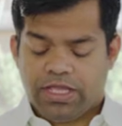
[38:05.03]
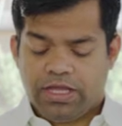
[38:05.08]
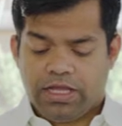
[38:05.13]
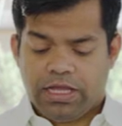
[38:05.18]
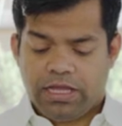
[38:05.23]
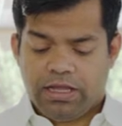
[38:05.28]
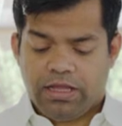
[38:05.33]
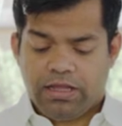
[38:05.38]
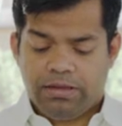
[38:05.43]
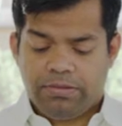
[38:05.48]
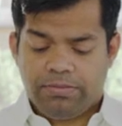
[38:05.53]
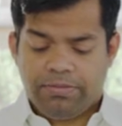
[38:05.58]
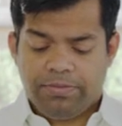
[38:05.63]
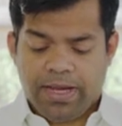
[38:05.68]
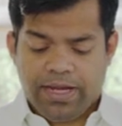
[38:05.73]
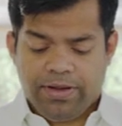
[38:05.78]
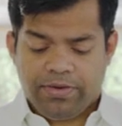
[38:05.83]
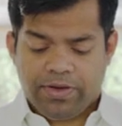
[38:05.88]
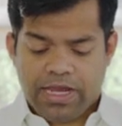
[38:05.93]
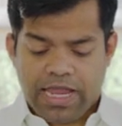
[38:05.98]
uh,
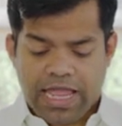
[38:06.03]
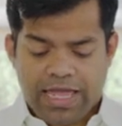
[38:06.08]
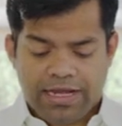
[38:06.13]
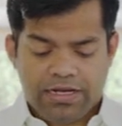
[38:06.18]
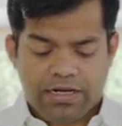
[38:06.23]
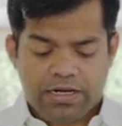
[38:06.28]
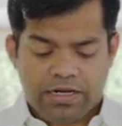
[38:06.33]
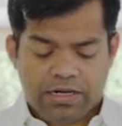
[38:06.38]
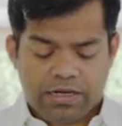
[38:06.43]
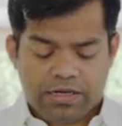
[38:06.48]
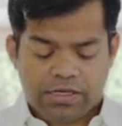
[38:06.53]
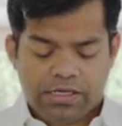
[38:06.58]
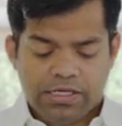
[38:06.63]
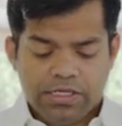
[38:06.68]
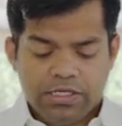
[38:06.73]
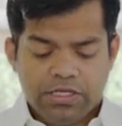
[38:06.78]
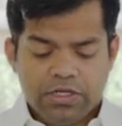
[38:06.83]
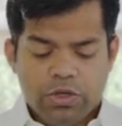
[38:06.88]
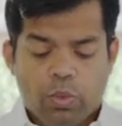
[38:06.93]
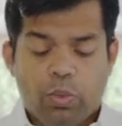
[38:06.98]
Mary and her
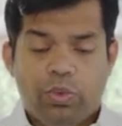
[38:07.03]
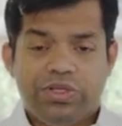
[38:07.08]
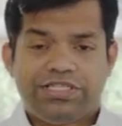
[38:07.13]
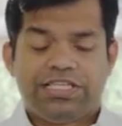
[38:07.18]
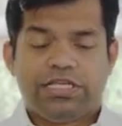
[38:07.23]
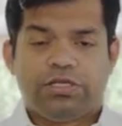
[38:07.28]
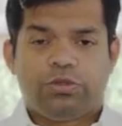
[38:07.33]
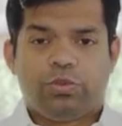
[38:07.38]
visit